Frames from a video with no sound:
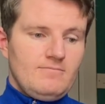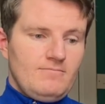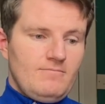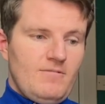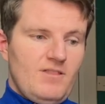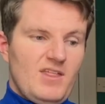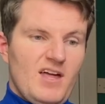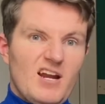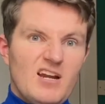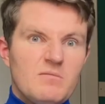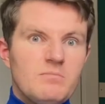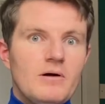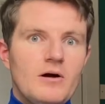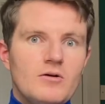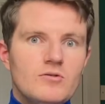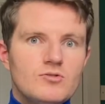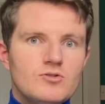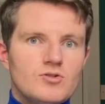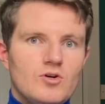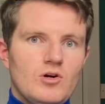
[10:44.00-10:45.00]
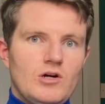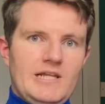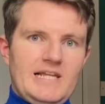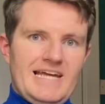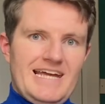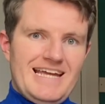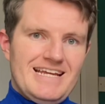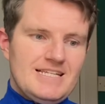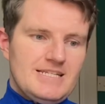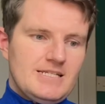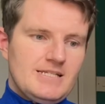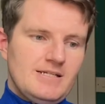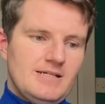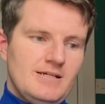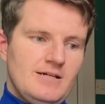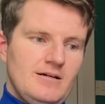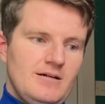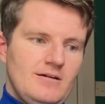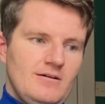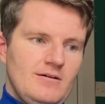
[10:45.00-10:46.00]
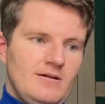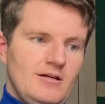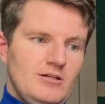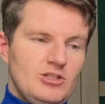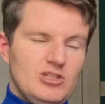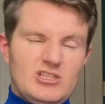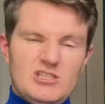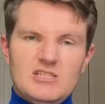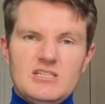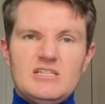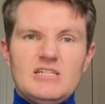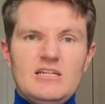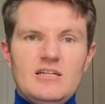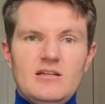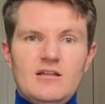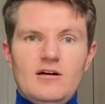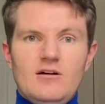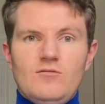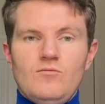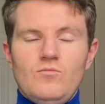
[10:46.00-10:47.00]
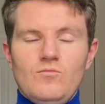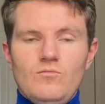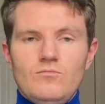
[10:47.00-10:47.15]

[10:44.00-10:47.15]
£30 or less, just to see that